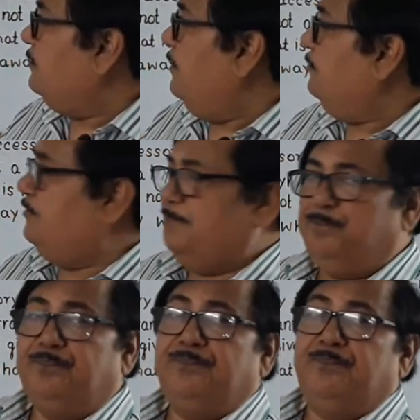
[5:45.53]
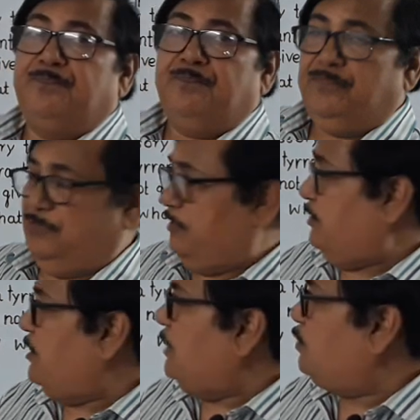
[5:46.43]
Act, the
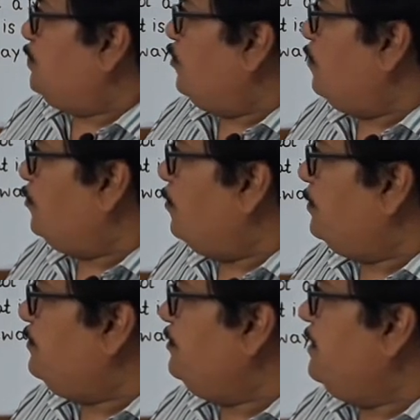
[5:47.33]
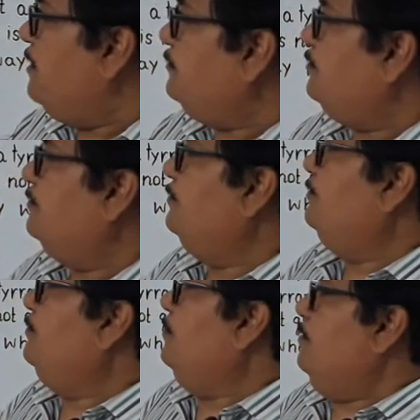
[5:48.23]
Transfer of Property Act,
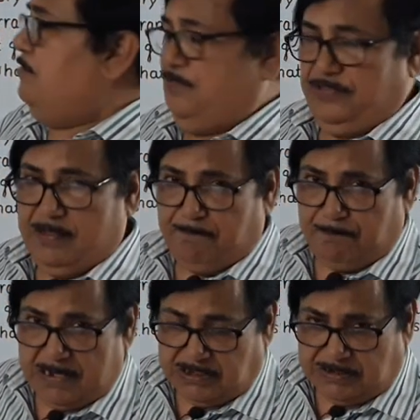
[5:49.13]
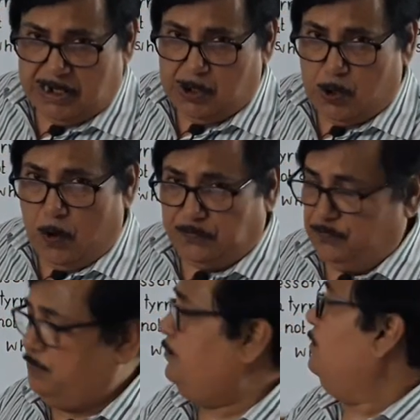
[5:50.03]
the personal
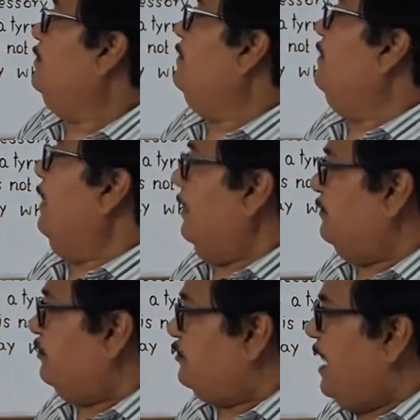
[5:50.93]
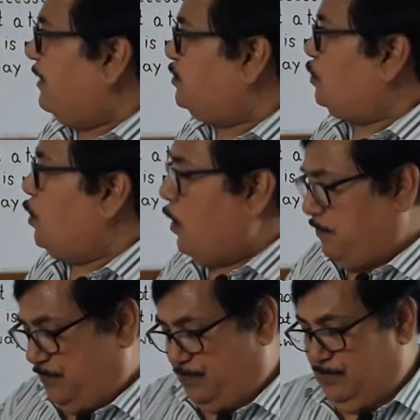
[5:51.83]
laws and the tax
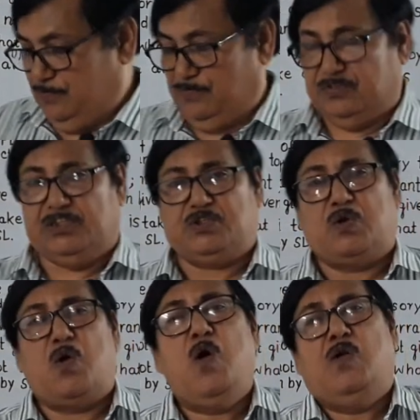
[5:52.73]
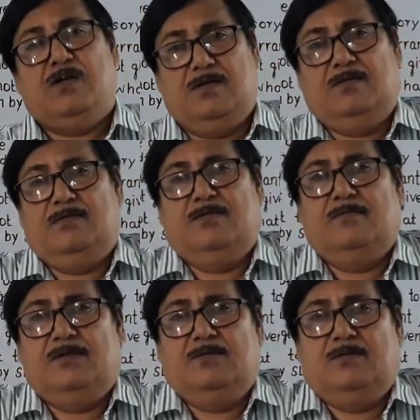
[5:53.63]
laws. These are all
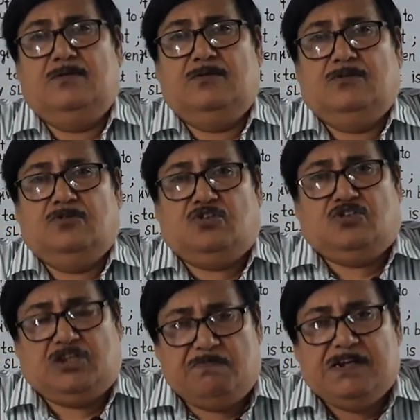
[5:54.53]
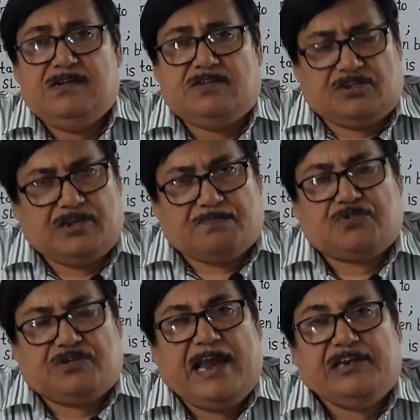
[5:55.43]
civil
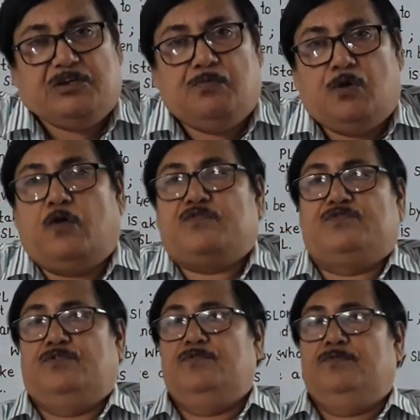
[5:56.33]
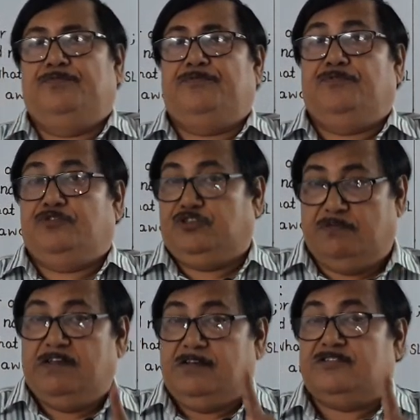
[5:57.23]
substantive laws.
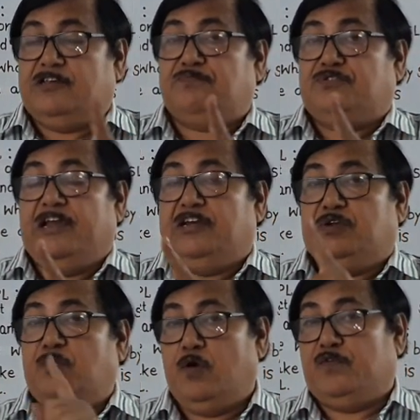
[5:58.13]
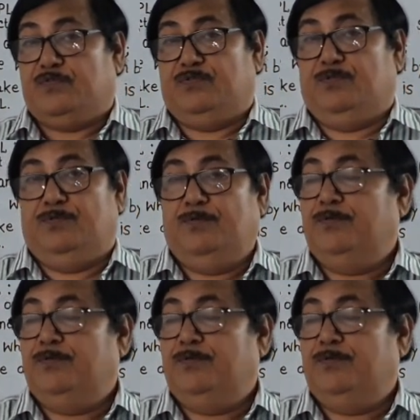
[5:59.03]
Civil substantive laws.